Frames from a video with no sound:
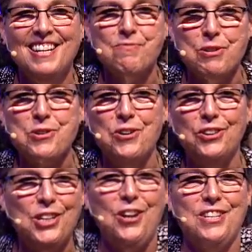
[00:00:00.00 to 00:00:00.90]
It's pretty cool.
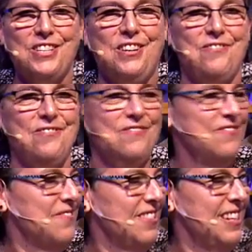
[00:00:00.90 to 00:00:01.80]
Look at all this stuff.
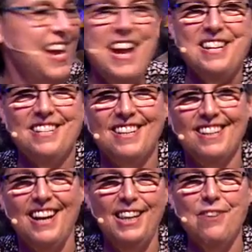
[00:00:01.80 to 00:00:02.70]
Neat.
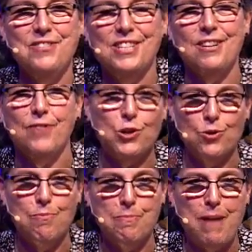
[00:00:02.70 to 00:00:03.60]
I love this stuff. I grew
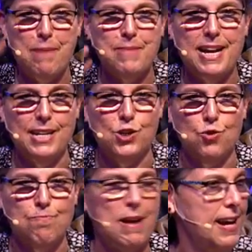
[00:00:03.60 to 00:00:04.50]
up with Batman and
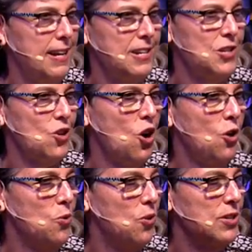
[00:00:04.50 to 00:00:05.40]
Superman and Star
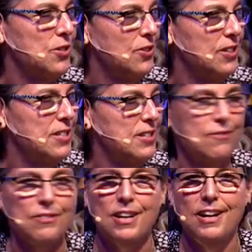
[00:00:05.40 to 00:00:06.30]
Wars and all this stuff.